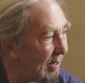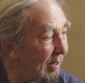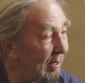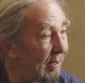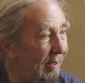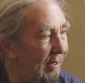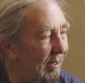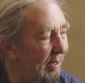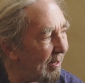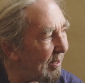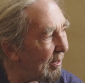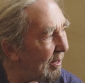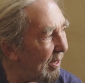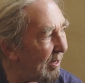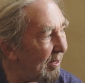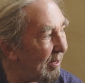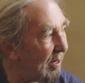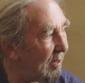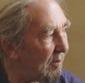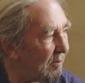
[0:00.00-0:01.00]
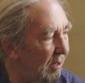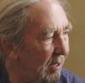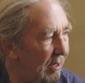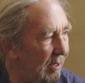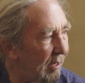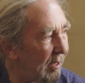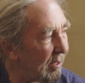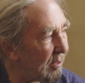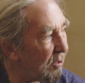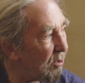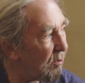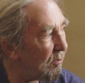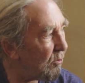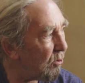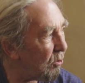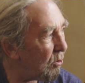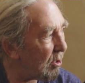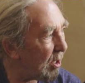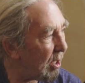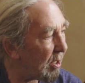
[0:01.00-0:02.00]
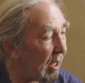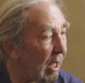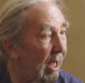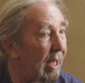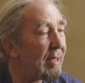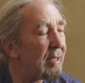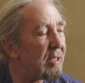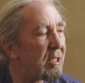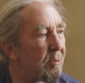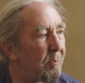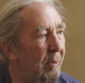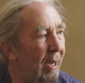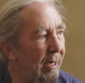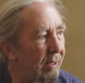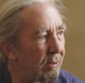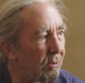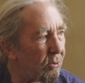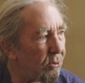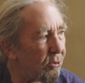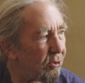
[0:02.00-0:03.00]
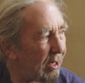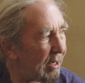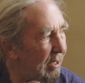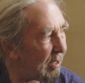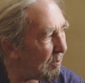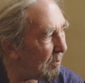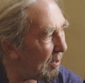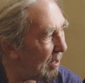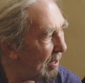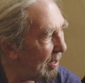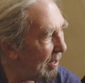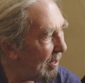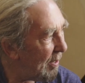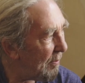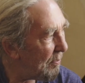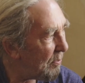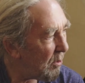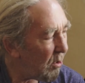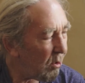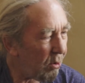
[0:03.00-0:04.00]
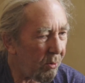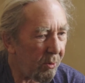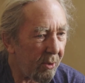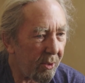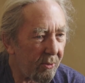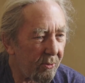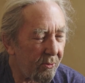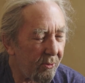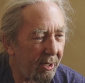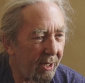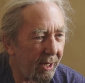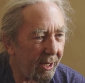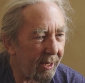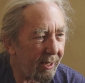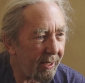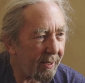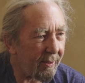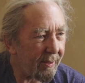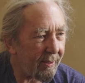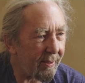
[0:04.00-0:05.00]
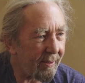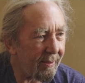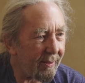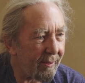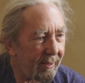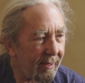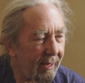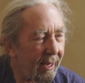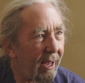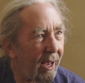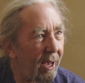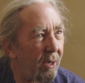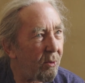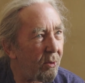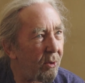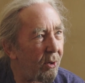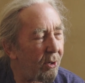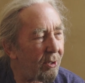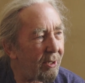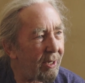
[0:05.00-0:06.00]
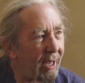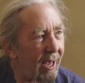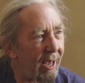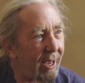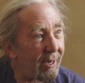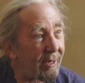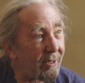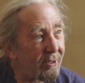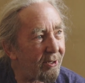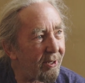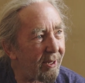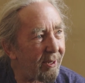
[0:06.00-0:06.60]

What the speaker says: They did a good few gigs, and Spiral Tribe, who were really out on the edge.